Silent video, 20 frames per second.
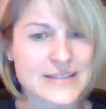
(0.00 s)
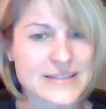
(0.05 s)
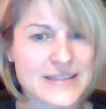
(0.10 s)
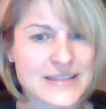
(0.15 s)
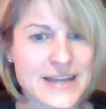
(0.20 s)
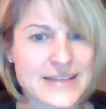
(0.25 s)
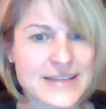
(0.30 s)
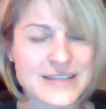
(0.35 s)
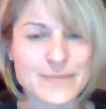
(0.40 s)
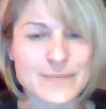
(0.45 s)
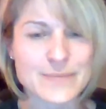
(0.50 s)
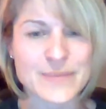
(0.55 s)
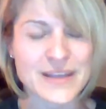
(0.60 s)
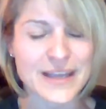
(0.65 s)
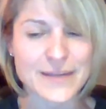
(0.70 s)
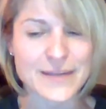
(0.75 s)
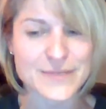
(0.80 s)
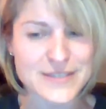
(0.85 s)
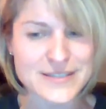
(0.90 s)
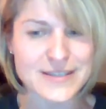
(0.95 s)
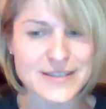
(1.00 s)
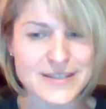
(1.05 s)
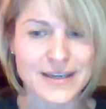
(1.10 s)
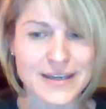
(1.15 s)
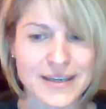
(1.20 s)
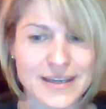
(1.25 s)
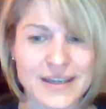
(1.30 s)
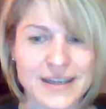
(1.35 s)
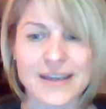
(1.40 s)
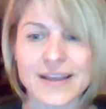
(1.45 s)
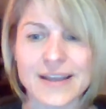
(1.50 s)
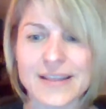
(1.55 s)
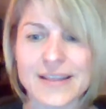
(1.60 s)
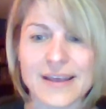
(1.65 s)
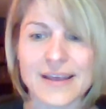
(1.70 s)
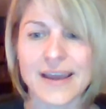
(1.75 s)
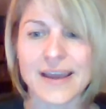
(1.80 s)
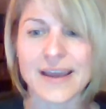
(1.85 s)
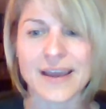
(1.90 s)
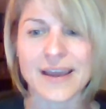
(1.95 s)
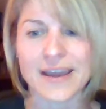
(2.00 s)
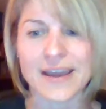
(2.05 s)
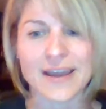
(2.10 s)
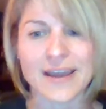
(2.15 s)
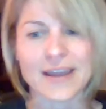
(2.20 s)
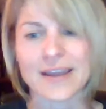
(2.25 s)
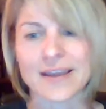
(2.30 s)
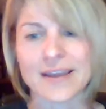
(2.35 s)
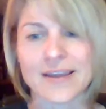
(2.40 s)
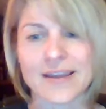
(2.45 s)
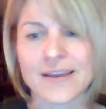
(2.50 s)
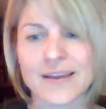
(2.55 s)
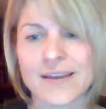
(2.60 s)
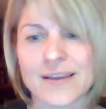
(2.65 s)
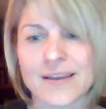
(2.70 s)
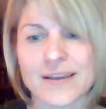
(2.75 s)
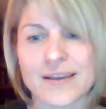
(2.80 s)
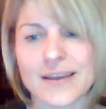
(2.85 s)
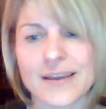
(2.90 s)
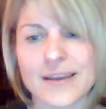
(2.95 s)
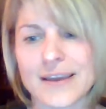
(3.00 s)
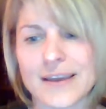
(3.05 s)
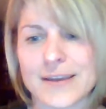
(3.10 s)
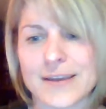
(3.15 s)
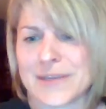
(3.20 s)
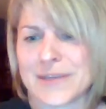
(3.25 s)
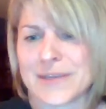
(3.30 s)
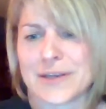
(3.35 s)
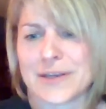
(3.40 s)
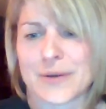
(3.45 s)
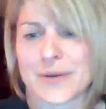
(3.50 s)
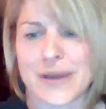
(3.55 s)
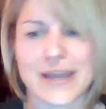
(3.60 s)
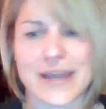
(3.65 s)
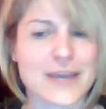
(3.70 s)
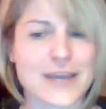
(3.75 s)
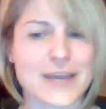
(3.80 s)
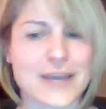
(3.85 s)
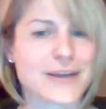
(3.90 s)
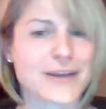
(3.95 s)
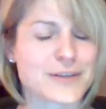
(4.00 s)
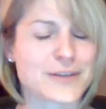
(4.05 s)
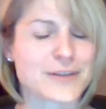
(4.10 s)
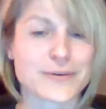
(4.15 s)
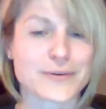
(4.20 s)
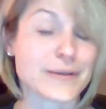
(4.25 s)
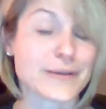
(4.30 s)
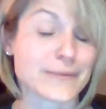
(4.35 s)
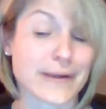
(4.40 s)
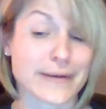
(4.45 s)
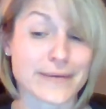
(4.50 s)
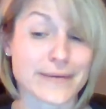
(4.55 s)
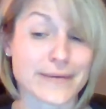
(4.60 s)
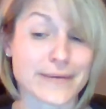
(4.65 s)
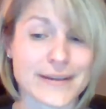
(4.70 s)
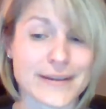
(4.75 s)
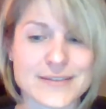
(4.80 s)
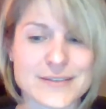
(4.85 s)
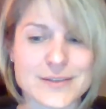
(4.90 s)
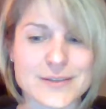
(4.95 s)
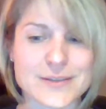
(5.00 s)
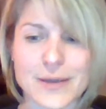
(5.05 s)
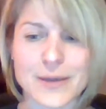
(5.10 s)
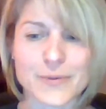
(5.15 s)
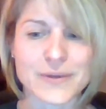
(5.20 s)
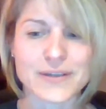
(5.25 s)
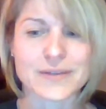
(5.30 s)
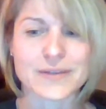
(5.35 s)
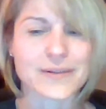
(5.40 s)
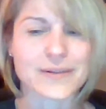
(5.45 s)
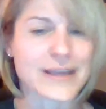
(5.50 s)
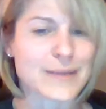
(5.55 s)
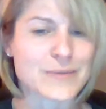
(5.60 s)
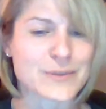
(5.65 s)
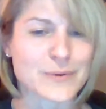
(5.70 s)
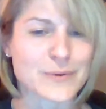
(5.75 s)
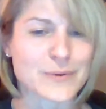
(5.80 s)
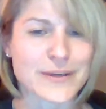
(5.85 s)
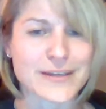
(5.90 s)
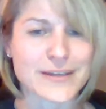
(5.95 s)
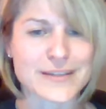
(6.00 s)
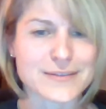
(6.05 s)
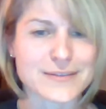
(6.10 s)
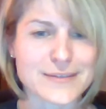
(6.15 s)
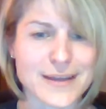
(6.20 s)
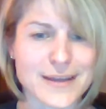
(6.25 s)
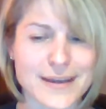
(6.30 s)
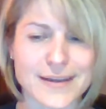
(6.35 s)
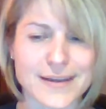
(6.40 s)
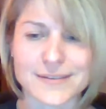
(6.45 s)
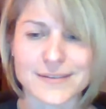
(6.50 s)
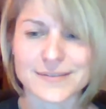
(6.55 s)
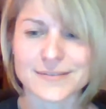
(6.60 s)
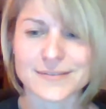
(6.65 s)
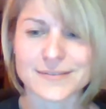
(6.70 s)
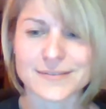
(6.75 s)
It's not something I've studied and that I am, you know, I carry a degree around in. So I wouldn't claim to want to do that.